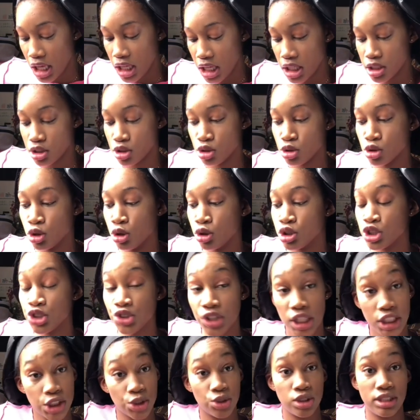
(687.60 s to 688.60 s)
is to go
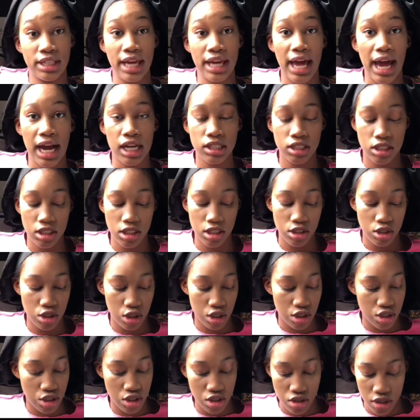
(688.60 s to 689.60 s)
straight into the acting
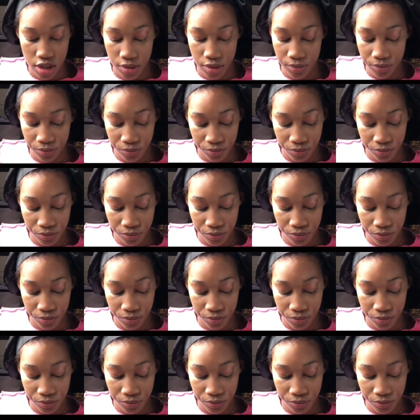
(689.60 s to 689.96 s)
industry.